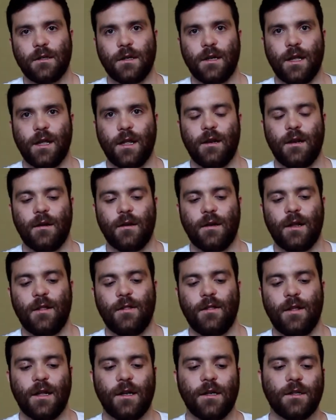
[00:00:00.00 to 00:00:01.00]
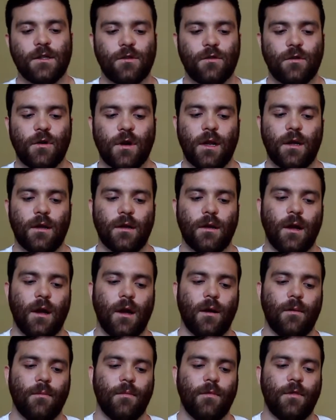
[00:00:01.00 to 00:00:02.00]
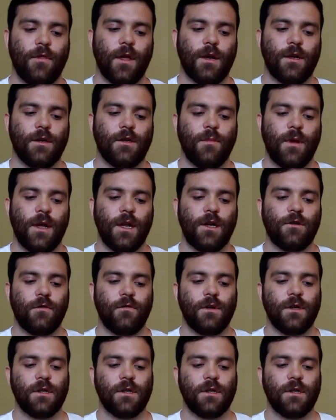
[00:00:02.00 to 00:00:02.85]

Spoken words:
in the industry that domain-driven